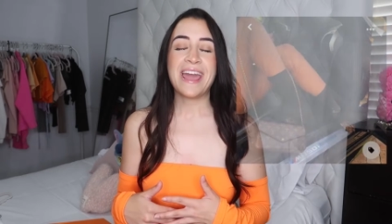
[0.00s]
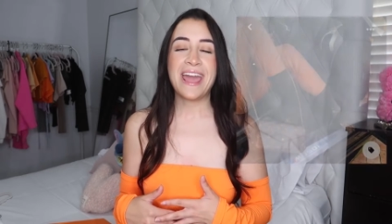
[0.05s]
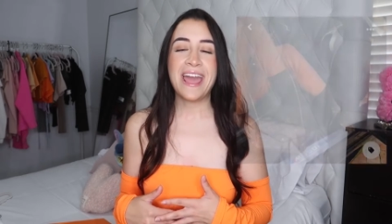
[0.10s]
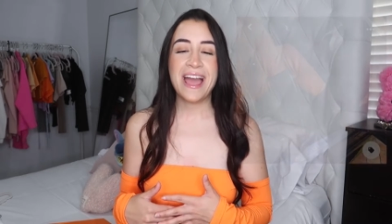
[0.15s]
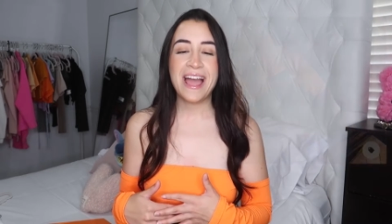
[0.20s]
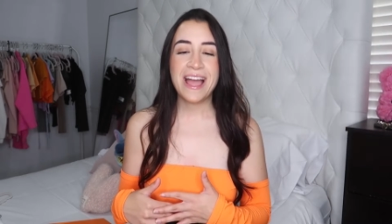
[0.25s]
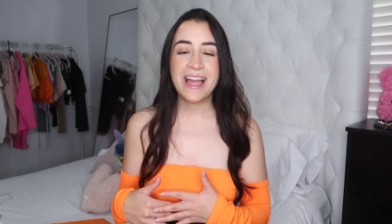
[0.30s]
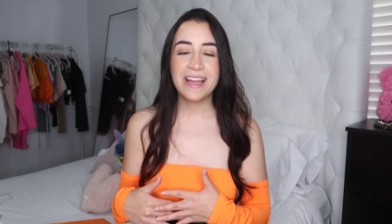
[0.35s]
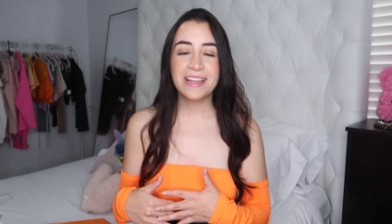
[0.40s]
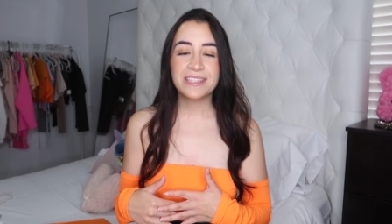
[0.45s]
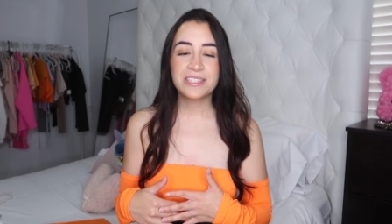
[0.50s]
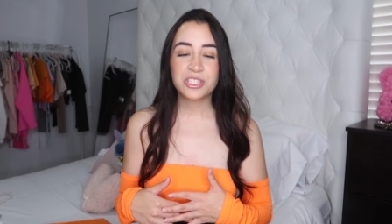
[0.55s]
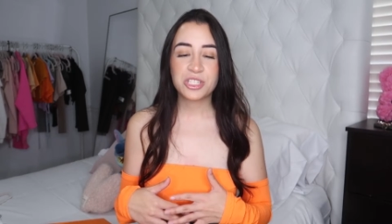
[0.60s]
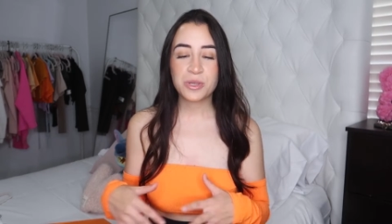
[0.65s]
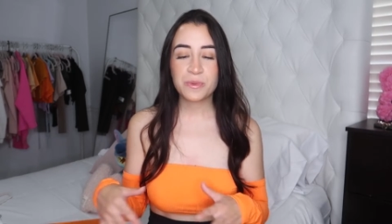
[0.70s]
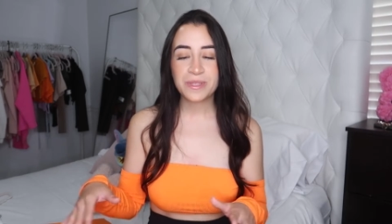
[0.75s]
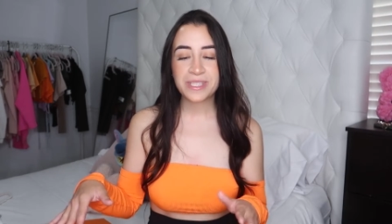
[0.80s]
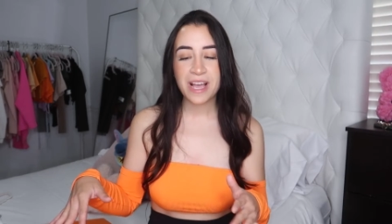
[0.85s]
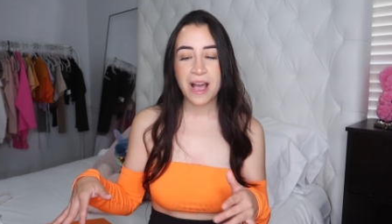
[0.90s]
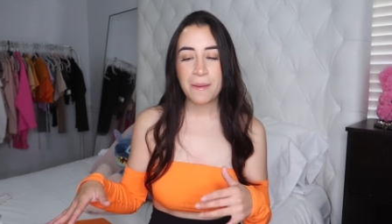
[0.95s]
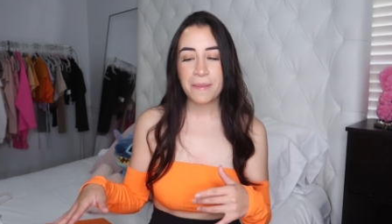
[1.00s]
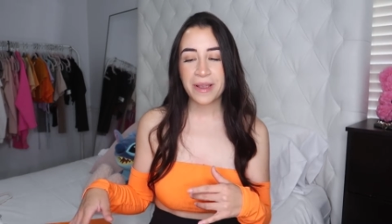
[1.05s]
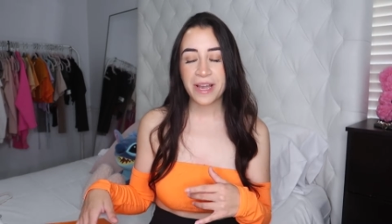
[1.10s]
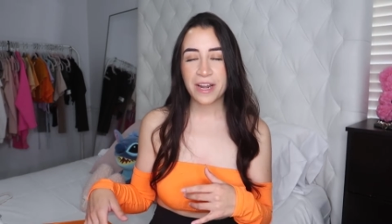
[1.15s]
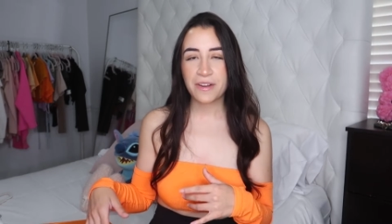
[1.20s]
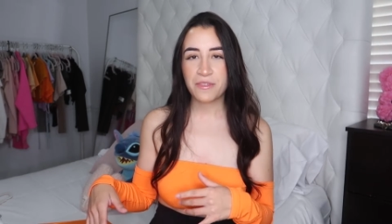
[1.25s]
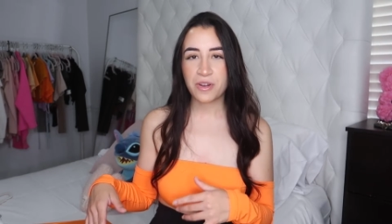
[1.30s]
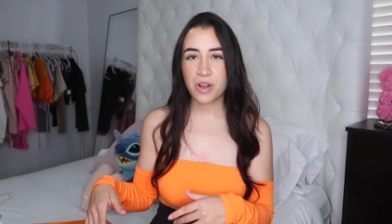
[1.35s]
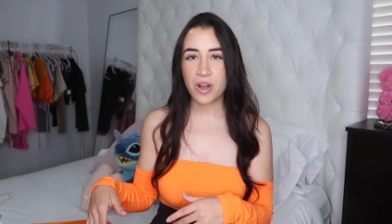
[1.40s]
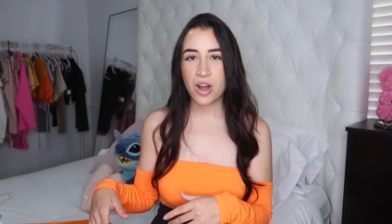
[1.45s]
and she was coming
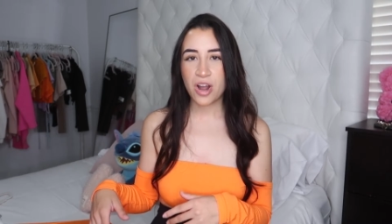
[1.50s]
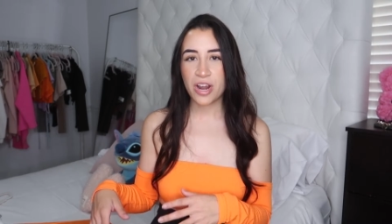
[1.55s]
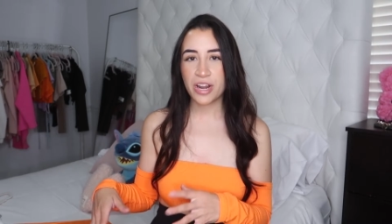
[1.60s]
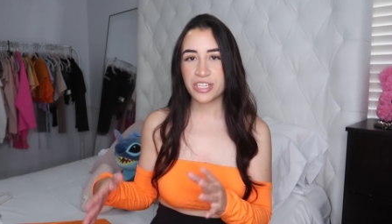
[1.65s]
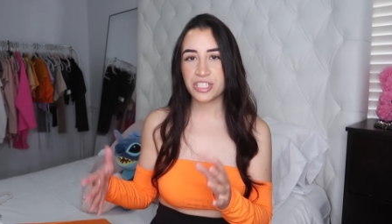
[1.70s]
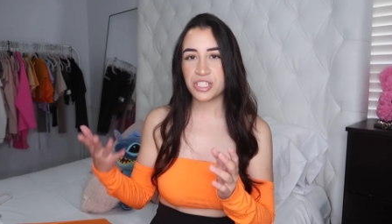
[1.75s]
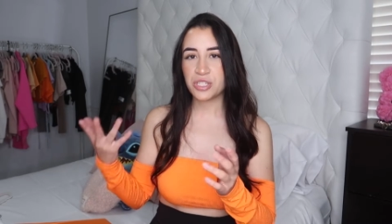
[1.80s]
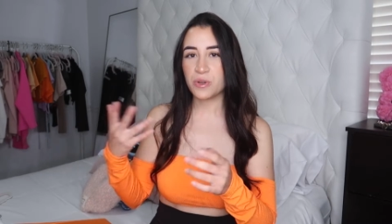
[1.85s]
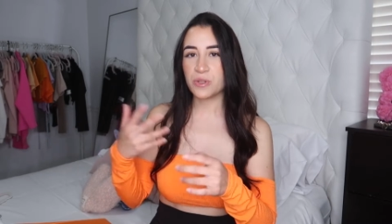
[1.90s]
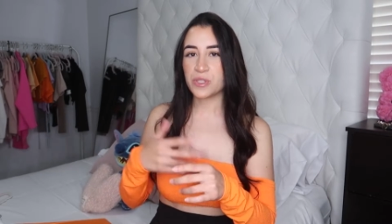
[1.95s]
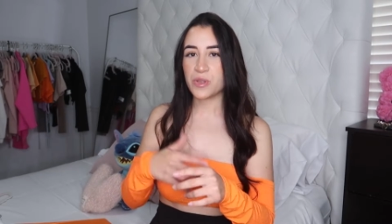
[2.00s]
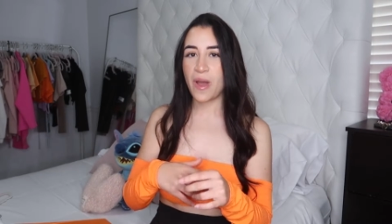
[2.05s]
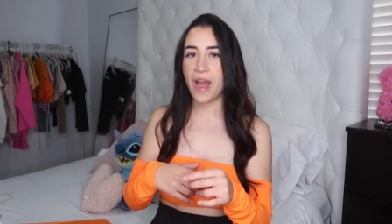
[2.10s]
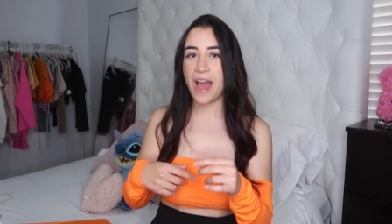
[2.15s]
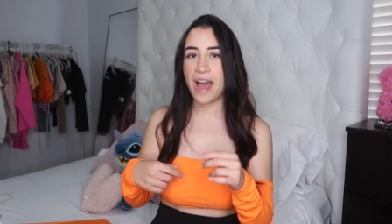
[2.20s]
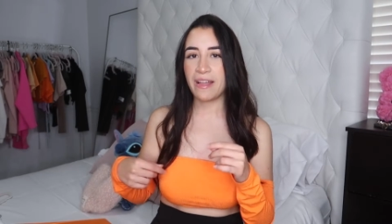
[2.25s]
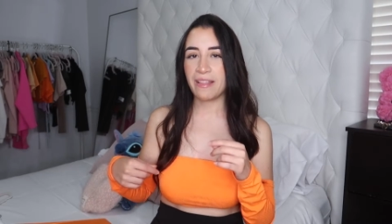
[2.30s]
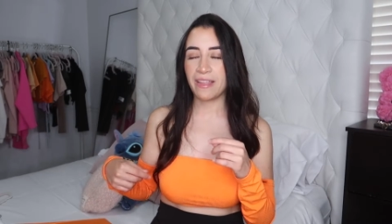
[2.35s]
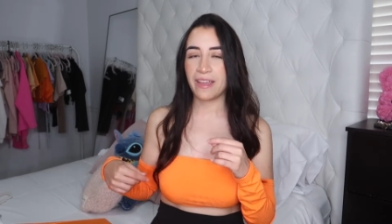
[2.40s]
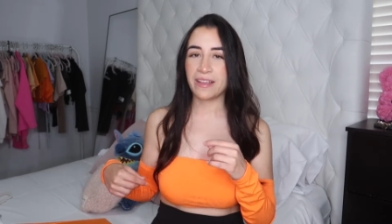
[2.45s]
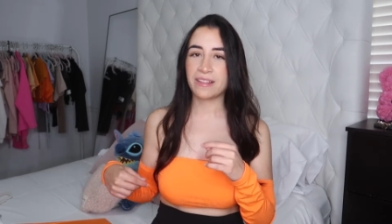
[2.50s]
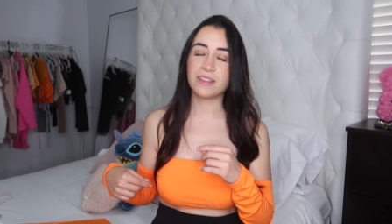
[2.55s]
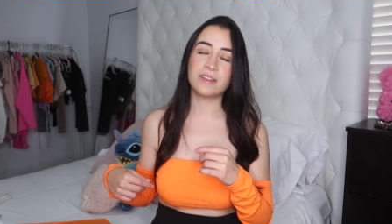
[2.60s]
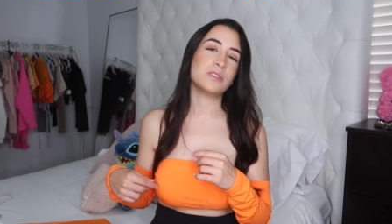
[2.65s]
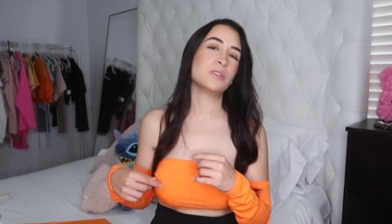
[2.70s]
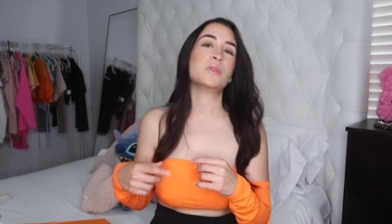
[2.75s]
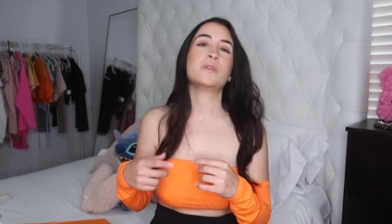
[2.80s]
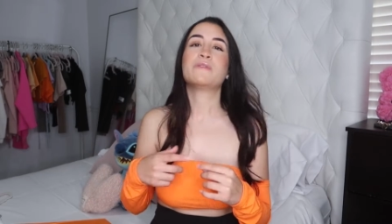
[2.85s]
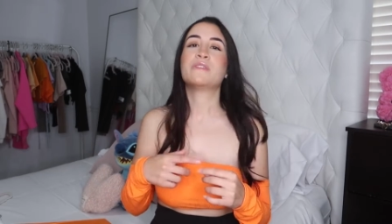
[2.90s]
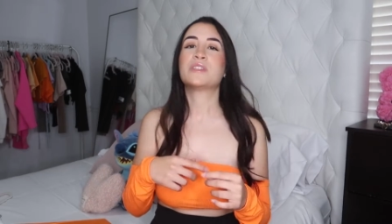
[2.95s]
out of a car and she also had like the
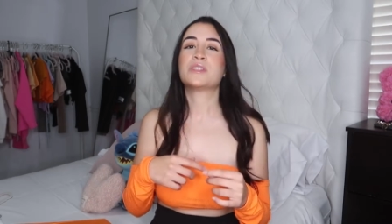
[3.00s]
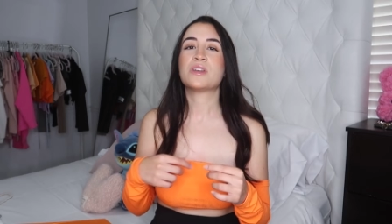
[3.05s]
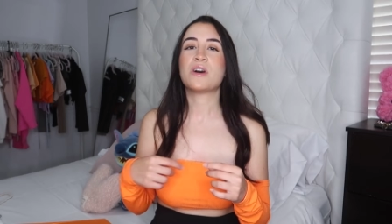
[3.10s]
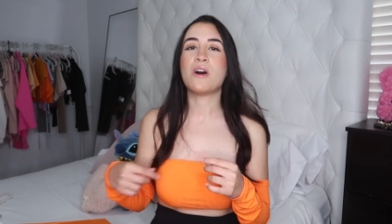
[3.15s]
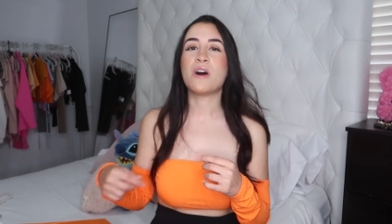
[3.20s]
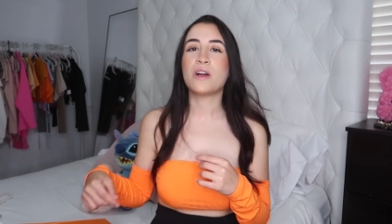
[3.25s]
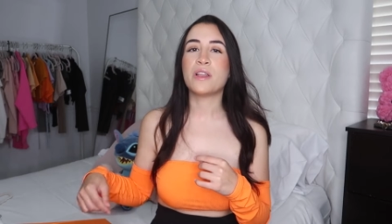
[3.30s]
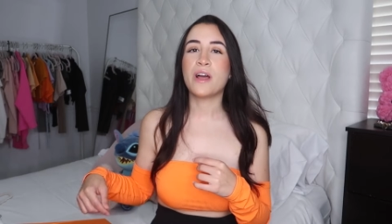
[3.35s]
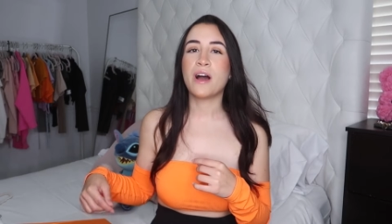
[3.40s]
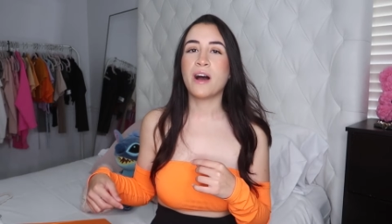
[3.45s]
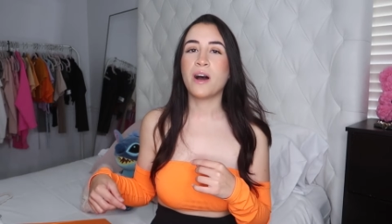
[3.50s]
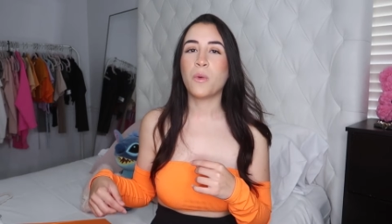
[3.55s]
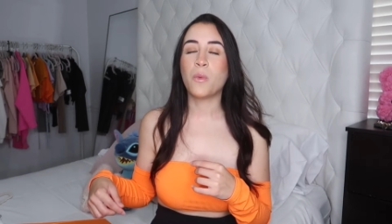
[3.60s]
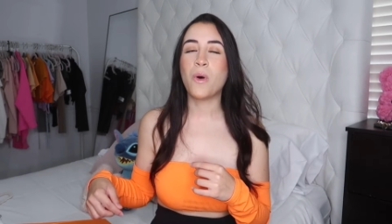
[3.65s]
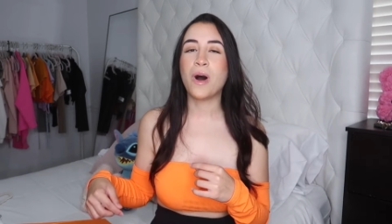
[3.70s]
Louis Vuitton uh,